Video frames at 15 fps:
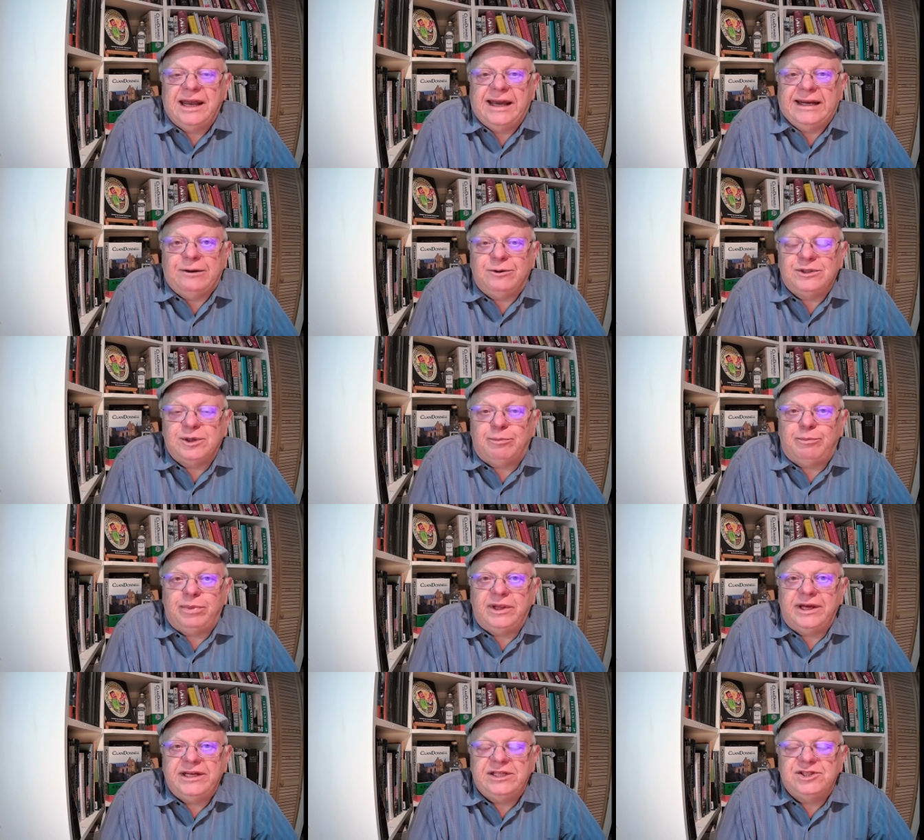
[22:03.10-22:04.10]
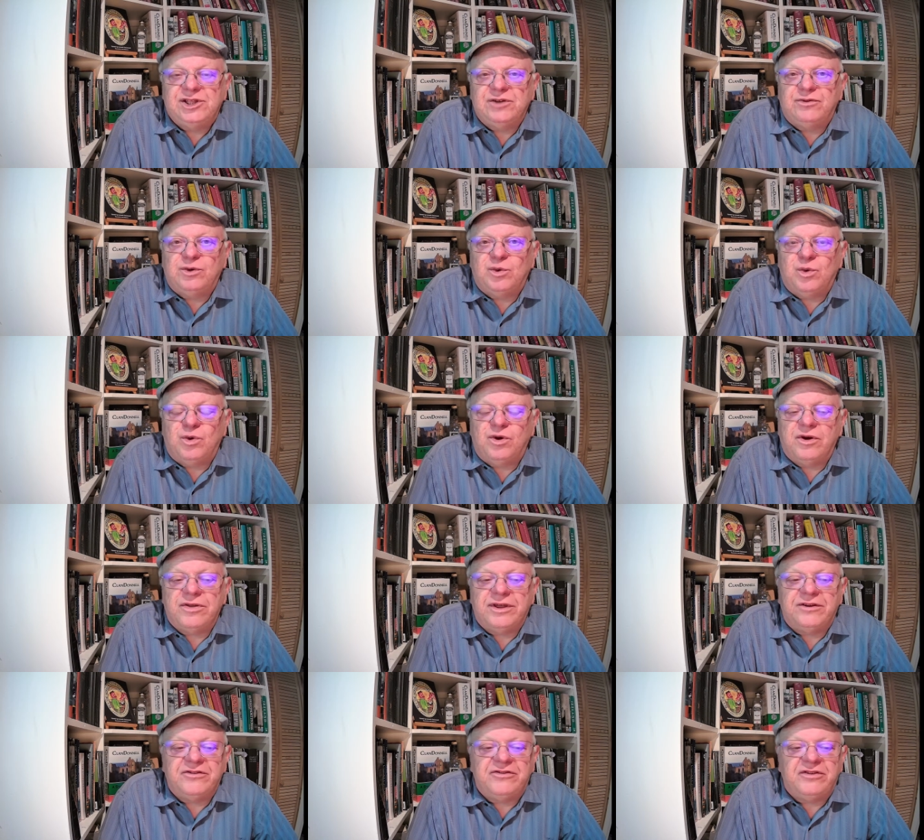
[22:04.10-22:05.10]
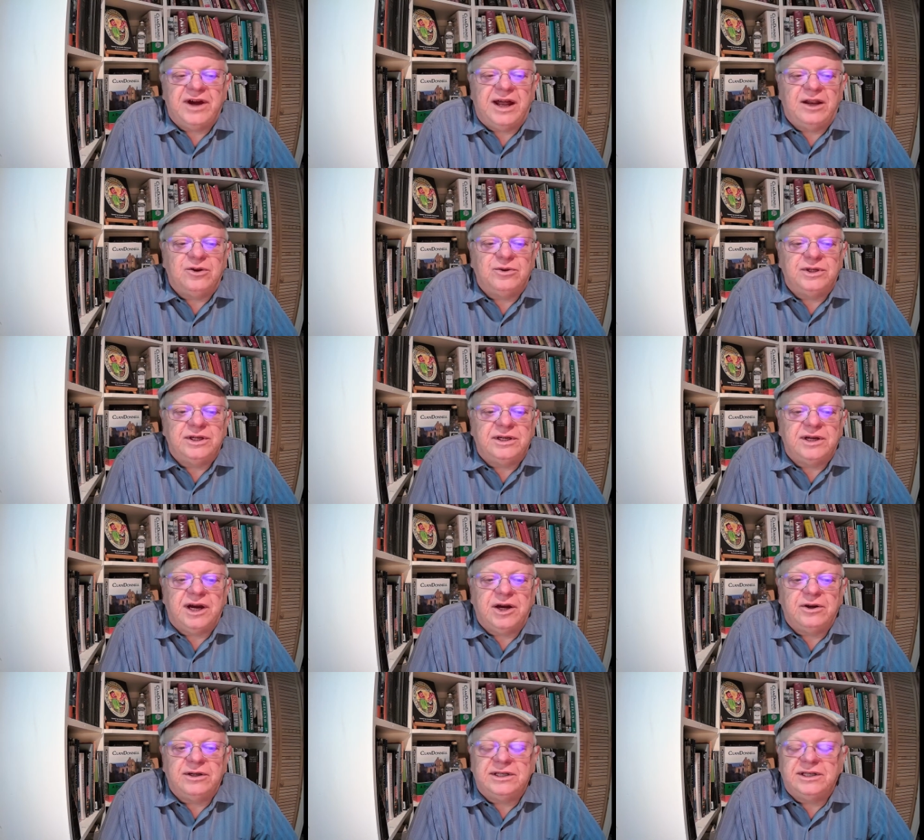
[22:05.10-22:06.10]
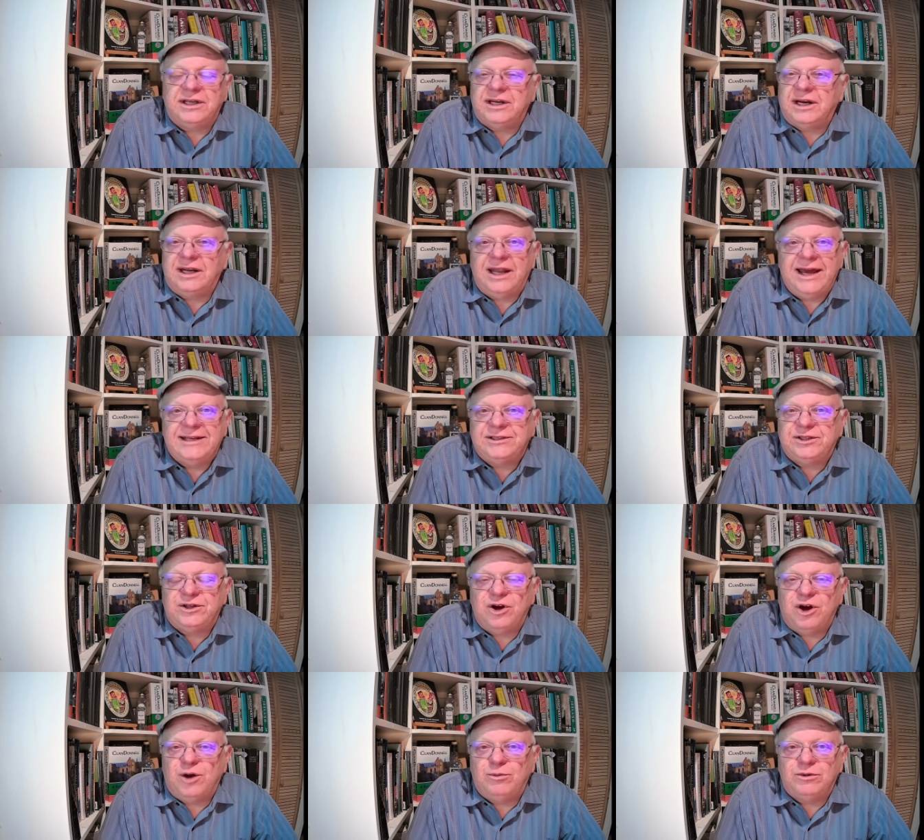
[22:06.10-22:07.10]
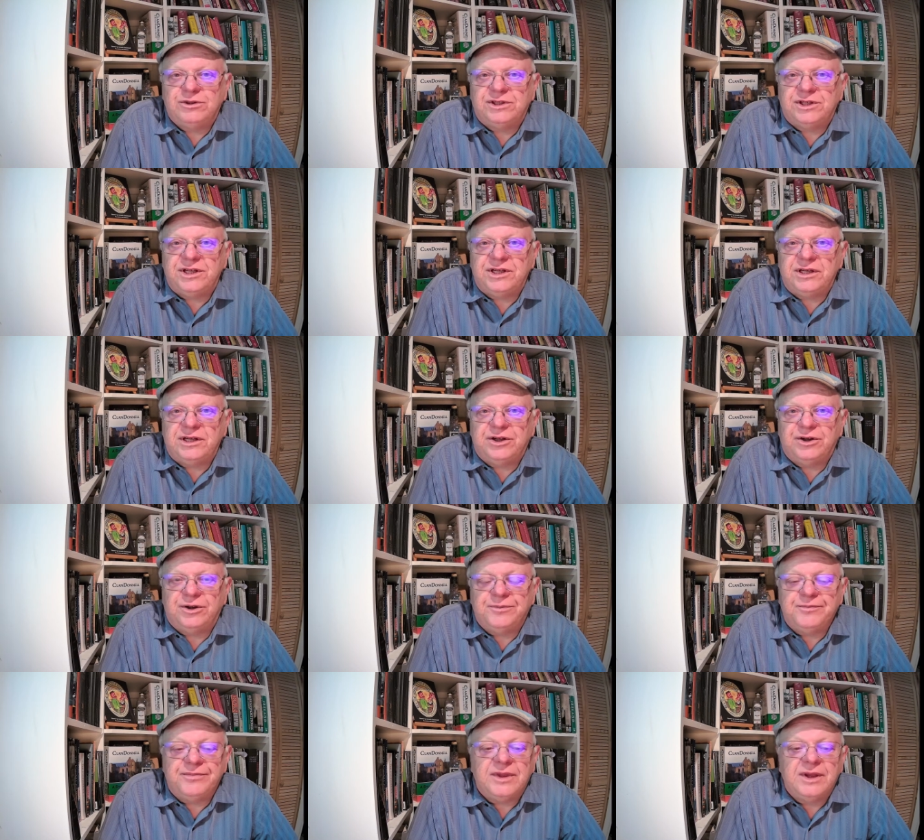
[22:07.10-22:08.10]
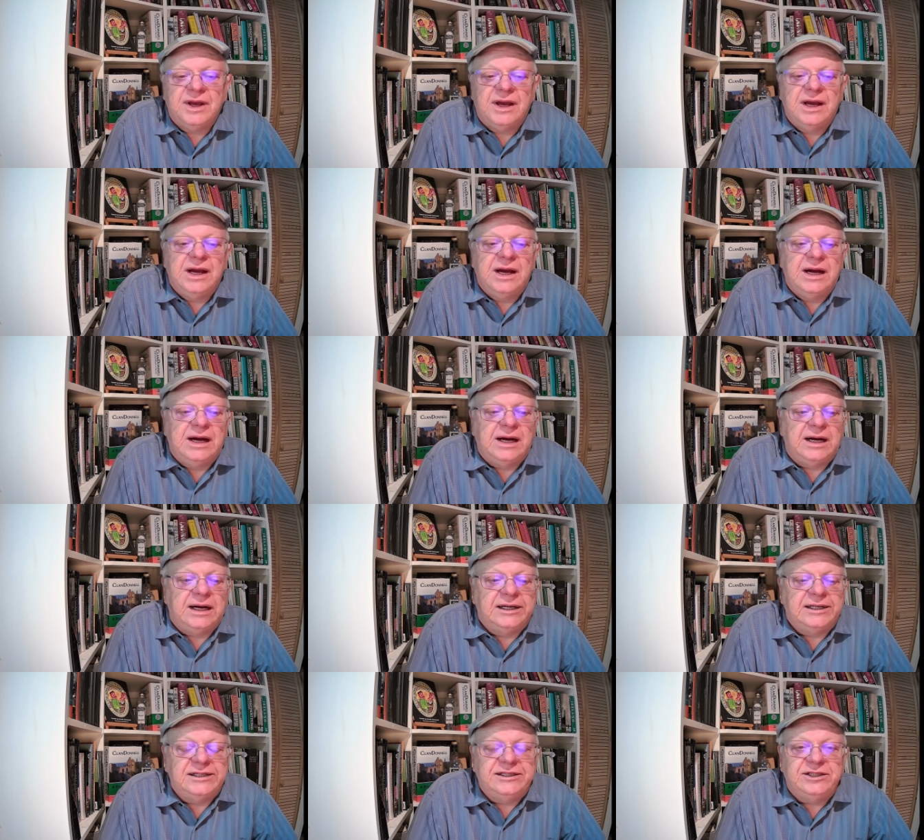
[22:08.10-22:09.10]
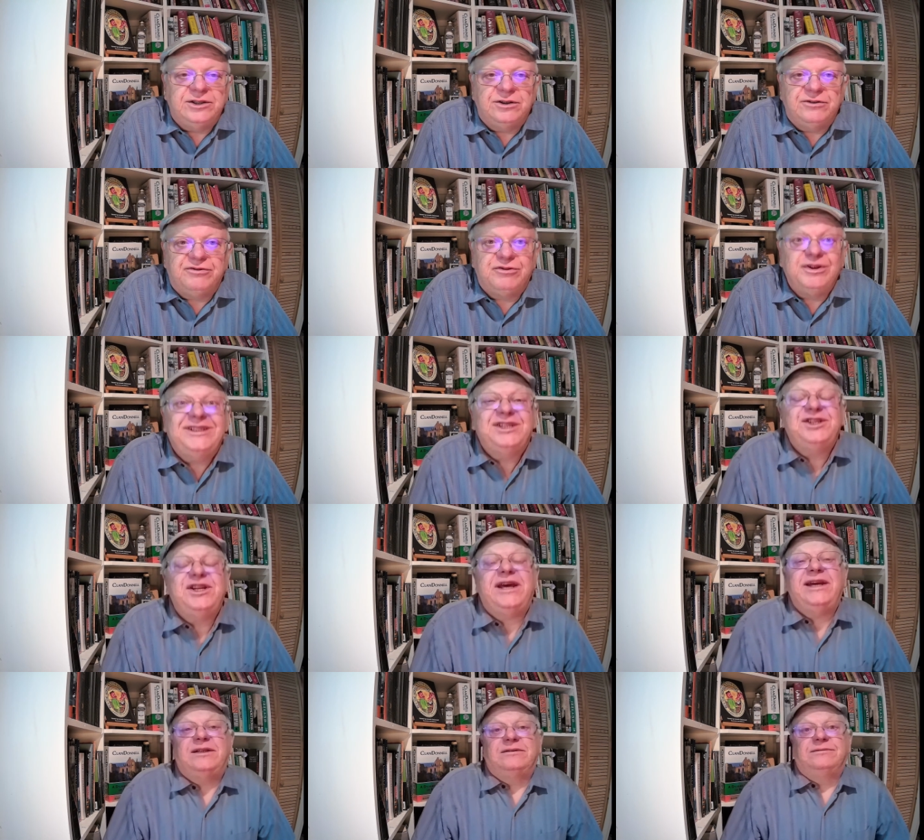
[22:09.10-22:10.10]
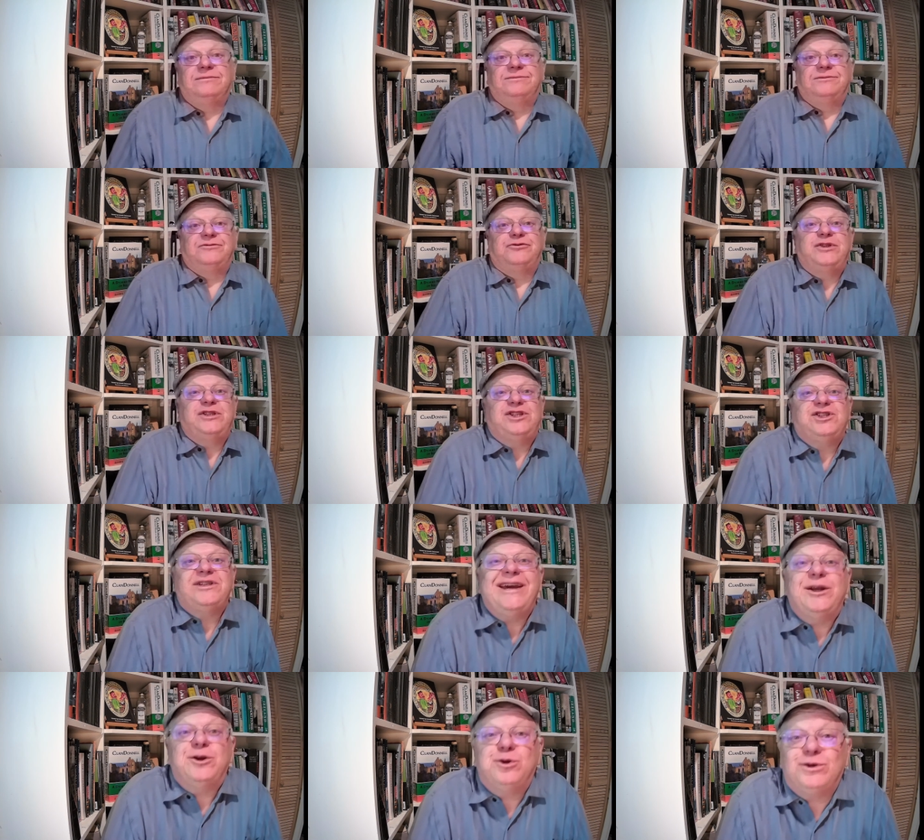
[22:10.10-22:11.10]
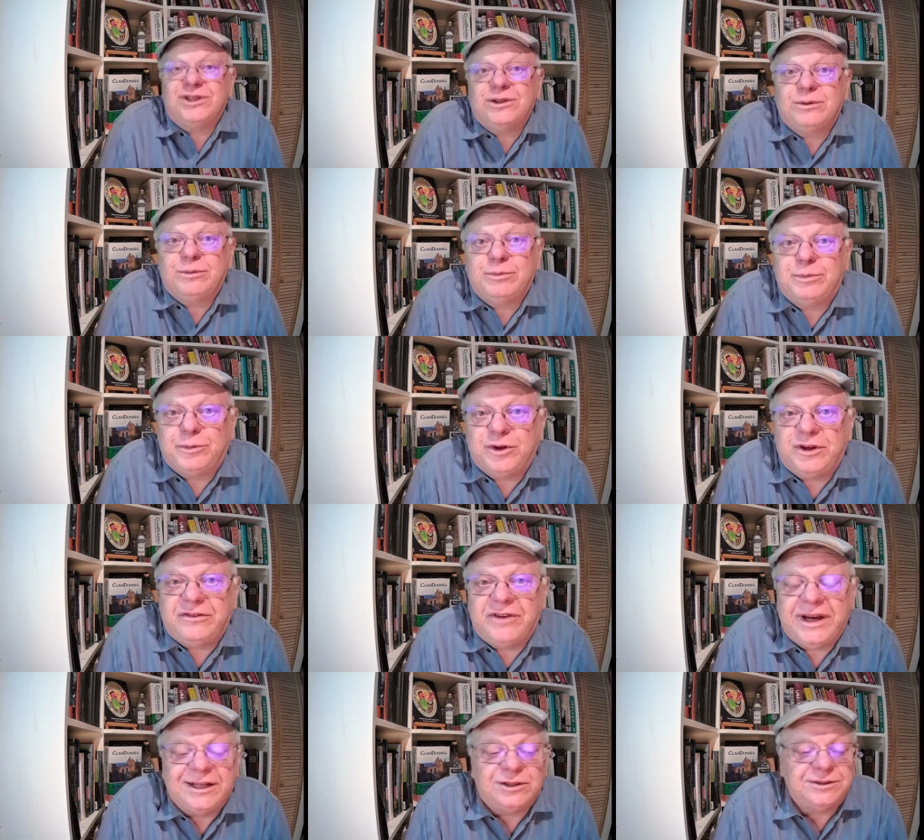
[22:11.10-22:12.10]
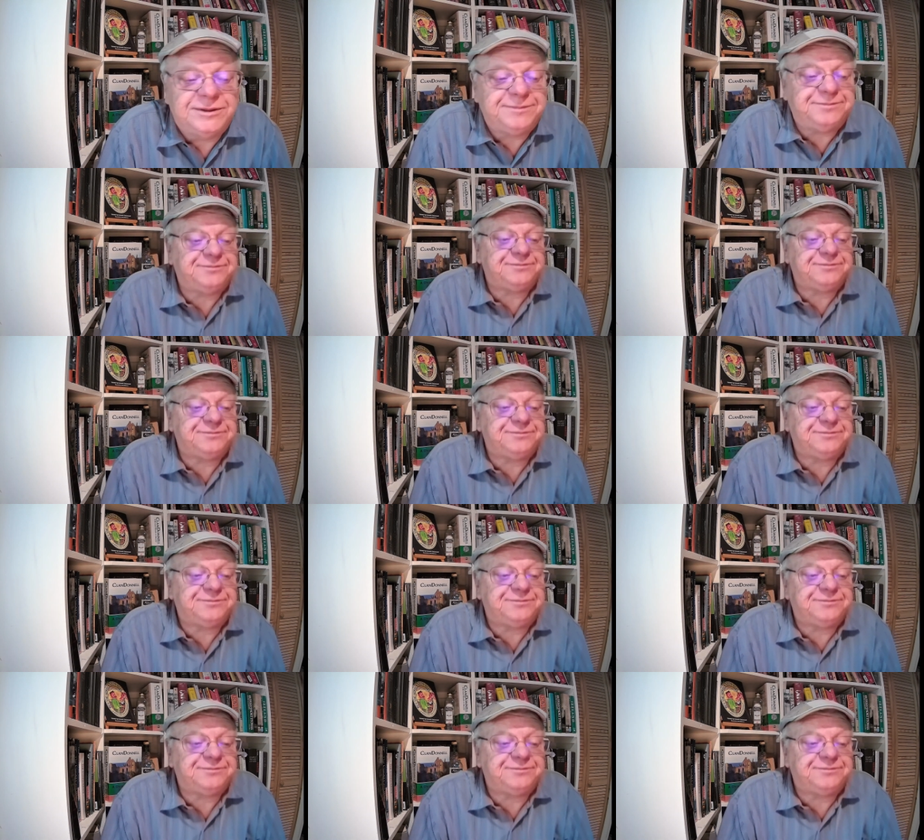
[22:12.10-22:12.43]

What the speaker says: And there was a bloody civil war that followed in Ireland, and it lasted almost a year until the Free Staters prevailed.